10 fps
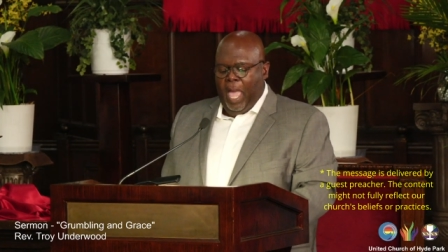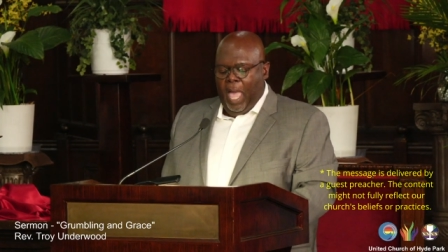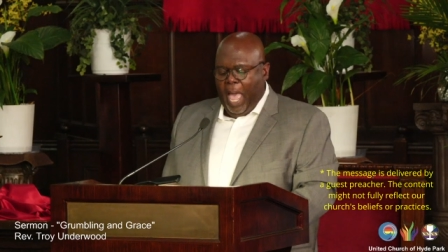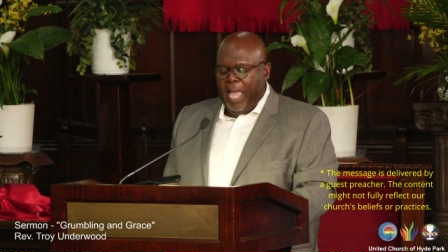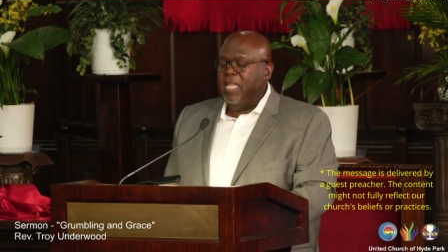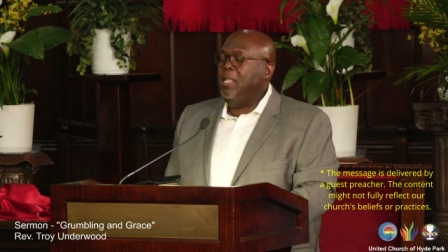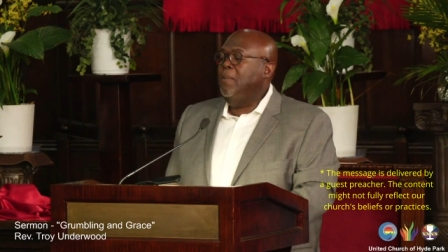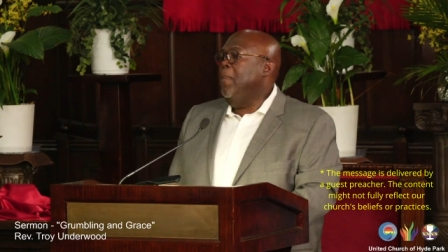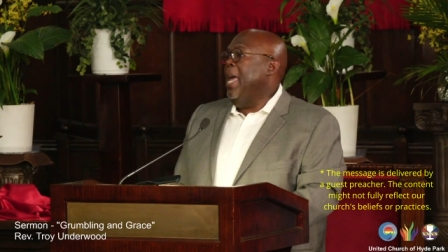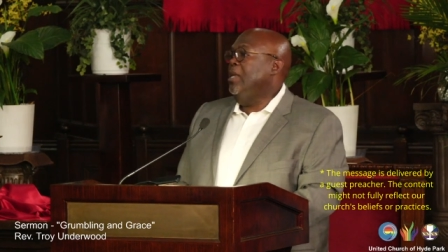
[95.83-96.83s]
I can
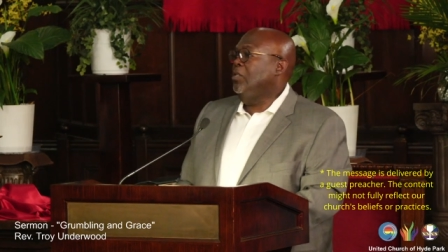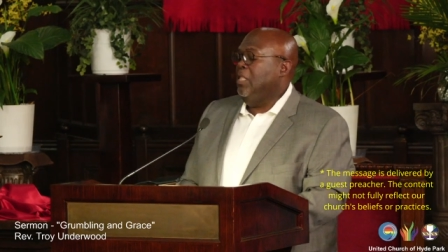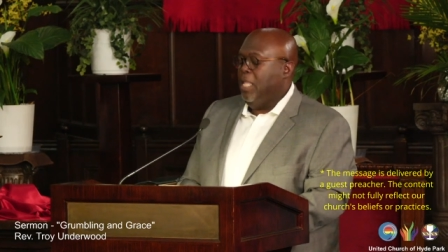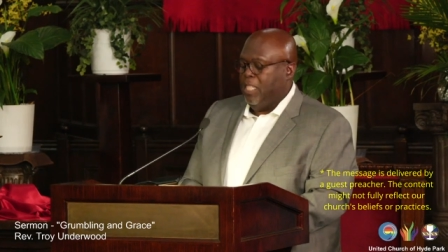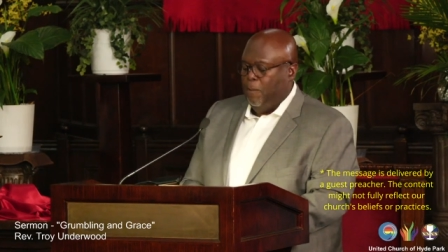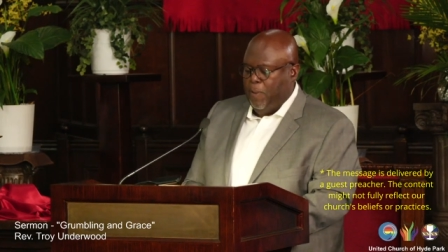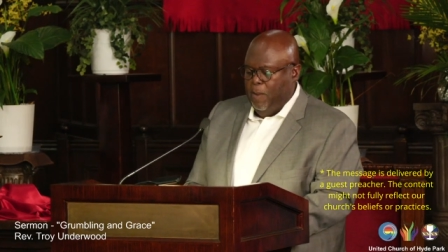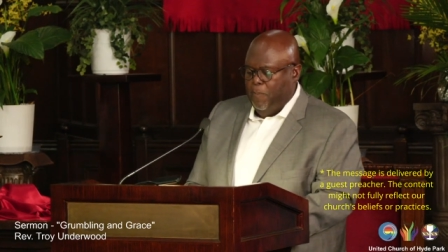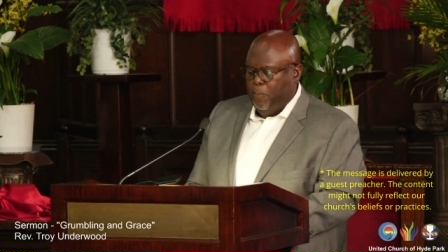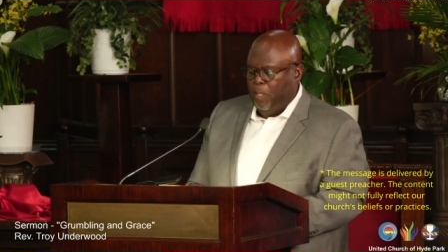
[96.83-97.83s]
imagine that the
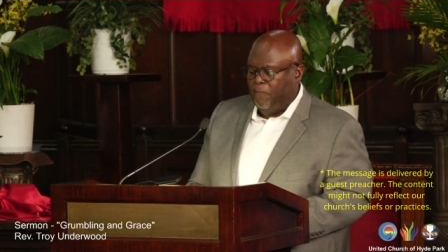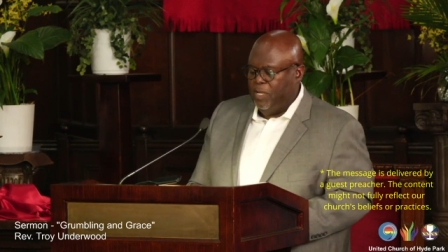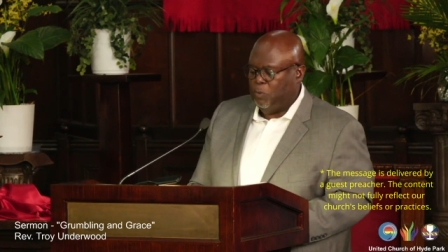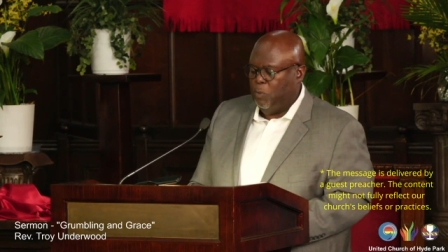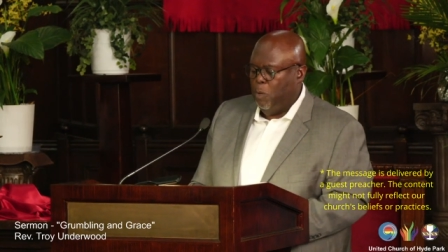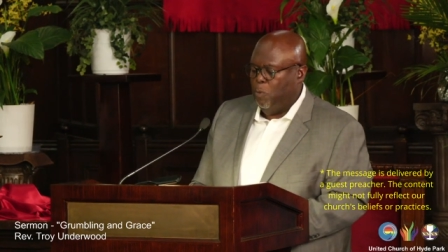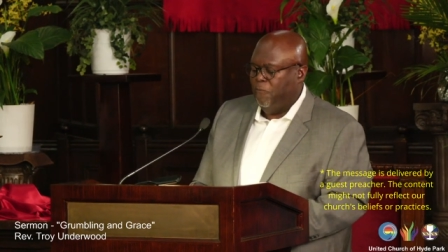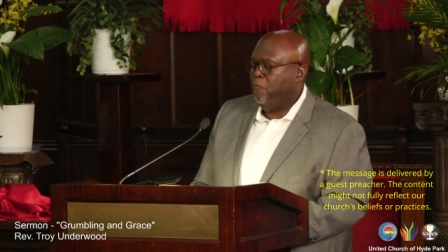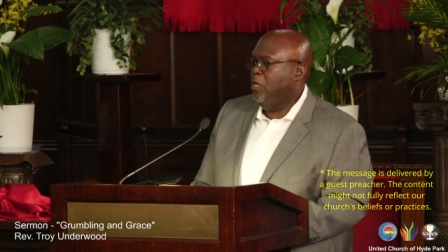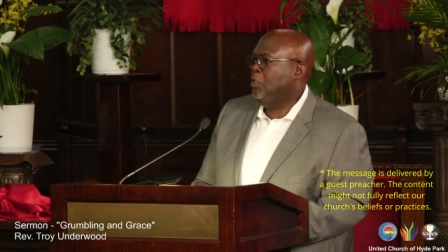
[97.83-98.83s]
people of Israel were
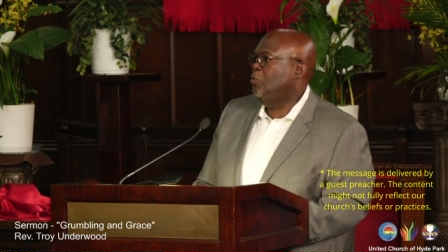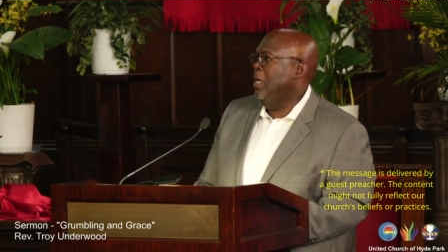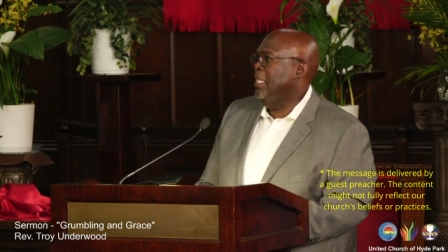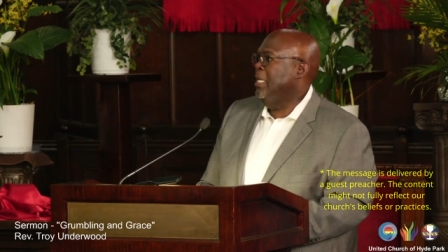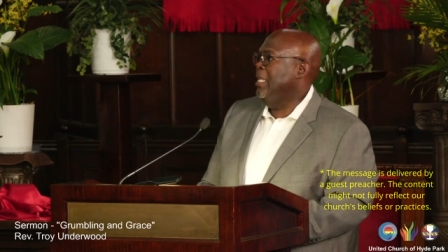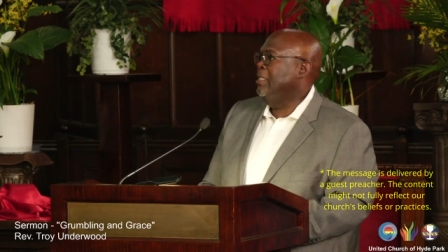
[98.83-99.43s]
frustrated and